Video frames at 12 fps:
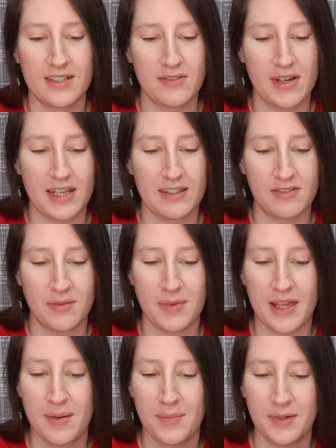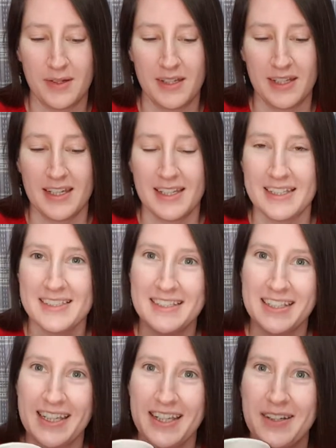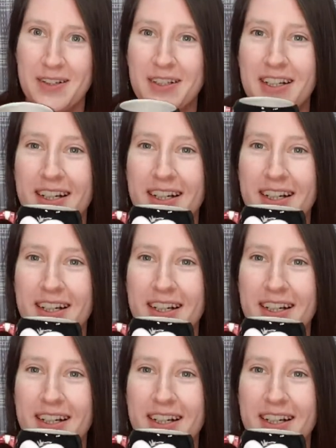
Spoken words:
directly from there, but isn't it cute?